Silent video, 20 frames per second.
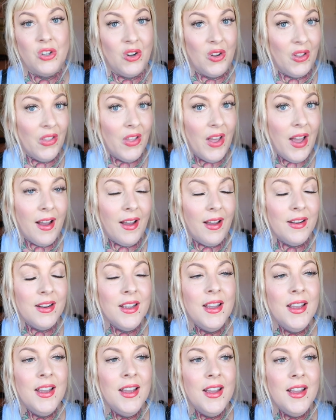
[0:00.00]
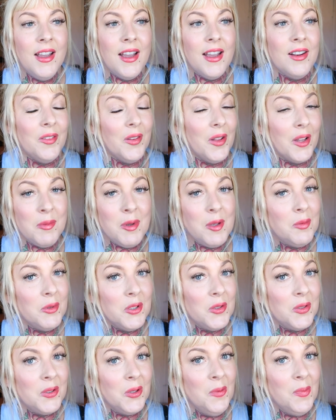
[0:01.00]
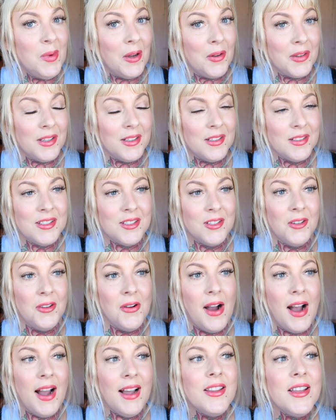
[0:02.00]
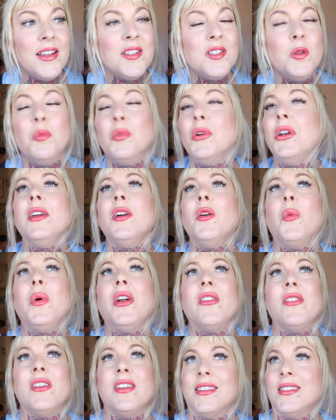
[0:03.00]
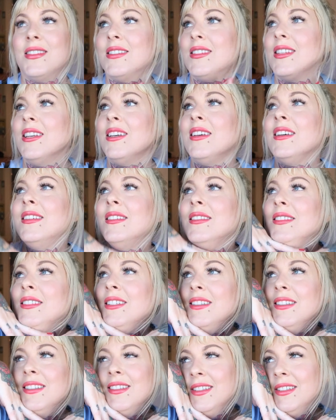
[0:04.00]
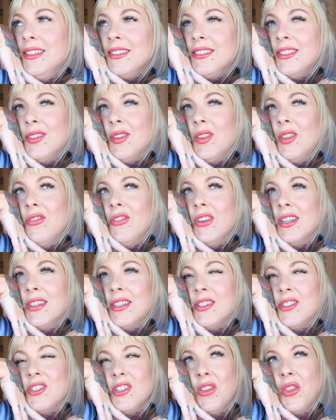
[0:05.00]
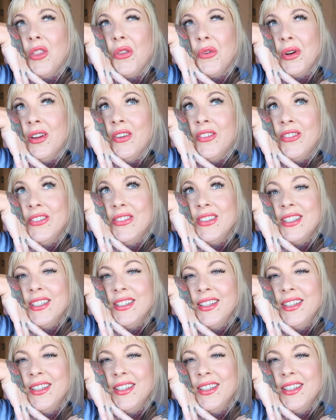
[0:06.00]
and all that. And a lot of people don't know about it. So I like to bring awareness to the vintage and thrift